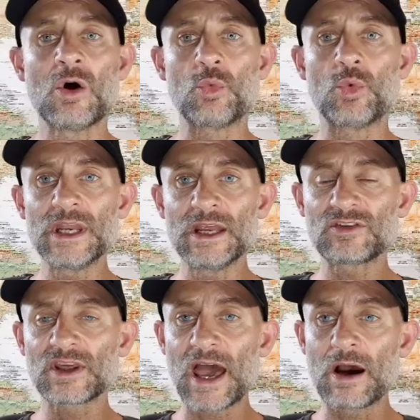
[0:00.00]
We need
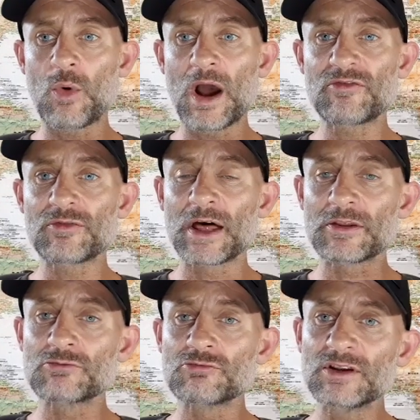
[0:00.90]
to get away from that. And
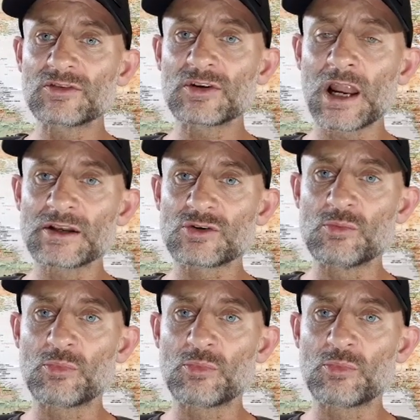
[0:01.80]
the reason I like doing